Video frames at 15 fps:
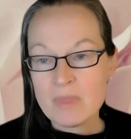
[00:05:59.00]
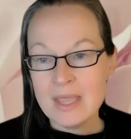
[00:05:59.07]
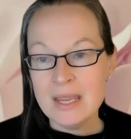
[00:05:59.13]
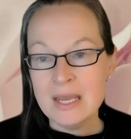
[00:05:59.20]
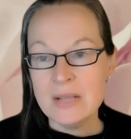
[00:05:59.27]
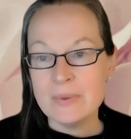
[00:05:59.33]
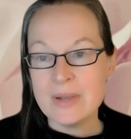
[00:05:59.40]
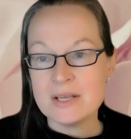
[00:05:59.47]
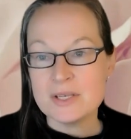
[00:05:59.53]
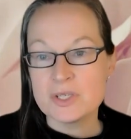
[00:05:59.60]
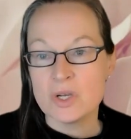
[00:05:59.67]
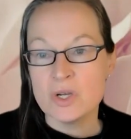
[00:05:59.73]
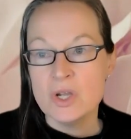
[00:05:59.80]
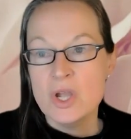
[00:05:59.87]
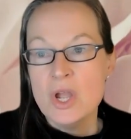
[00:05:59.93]
Anyway,
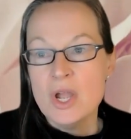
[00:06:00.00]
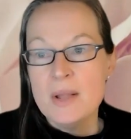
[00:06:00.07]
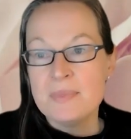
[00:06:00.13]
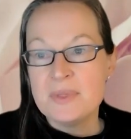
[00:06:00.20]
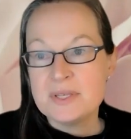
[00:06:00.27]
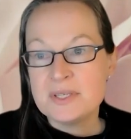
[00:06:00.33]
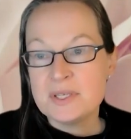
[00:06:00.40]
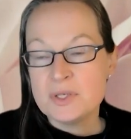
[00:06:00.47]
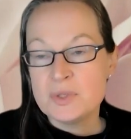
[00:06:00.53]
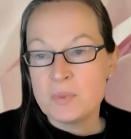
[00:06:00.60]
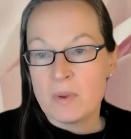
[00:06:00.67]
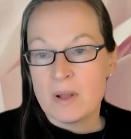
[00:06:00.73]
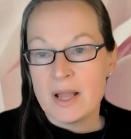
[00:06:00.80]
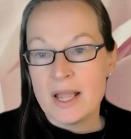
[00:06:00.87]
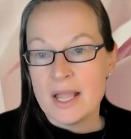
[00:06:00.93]
so this is
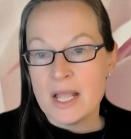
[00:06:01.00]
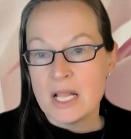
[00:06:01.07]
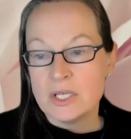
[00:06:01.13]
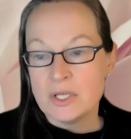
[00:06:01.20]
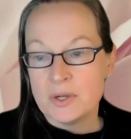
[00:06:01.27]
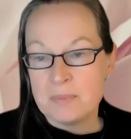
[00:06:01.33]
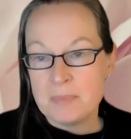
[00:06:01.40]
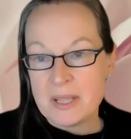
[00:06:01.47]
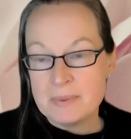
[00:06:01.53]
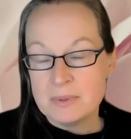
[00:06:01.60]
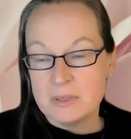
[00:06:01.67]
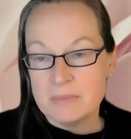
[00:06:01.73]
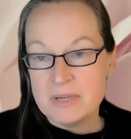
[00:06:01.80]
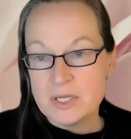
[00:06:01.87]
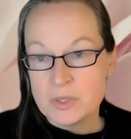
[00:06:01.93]
why a lot of people have been